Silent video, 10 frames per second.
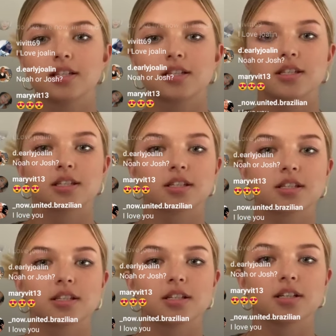is
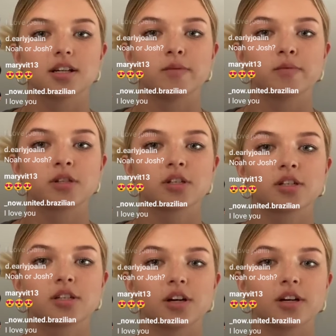I'm
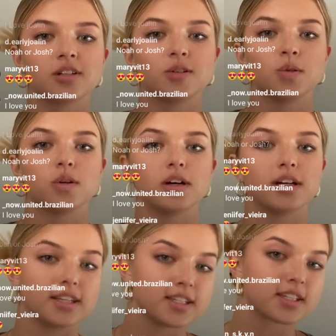just starting to
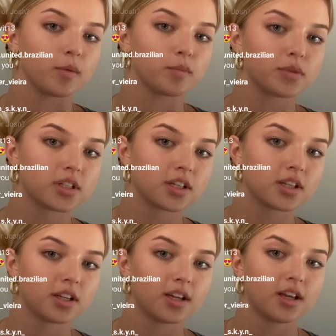accept
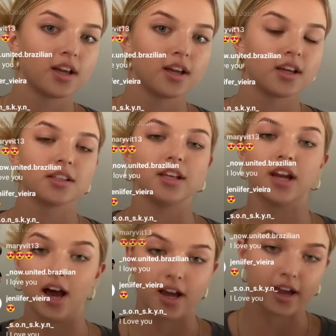that
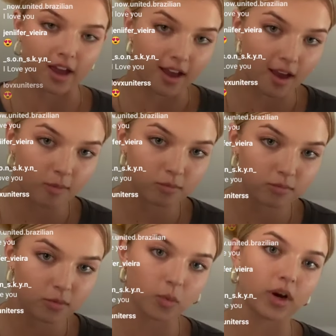I am
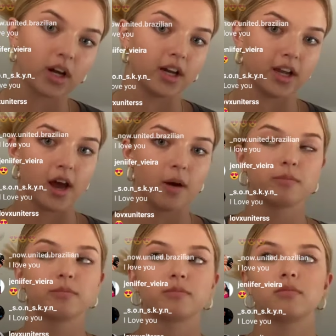the way I am.
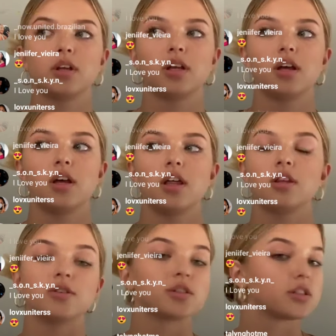
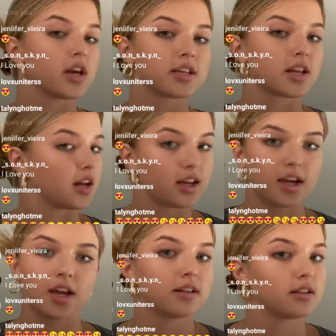There's things that I
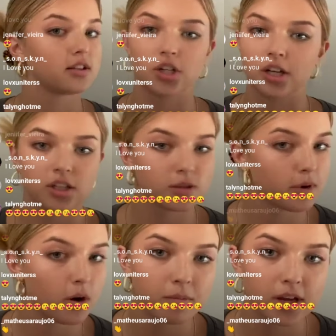can't change
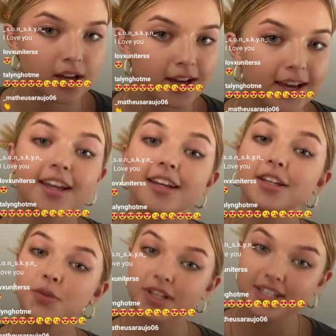about me, and I need
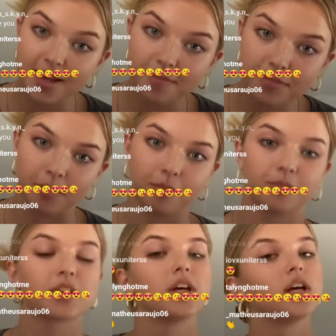to accept them.
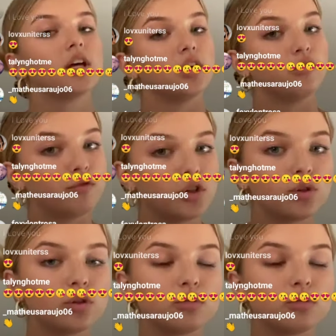If you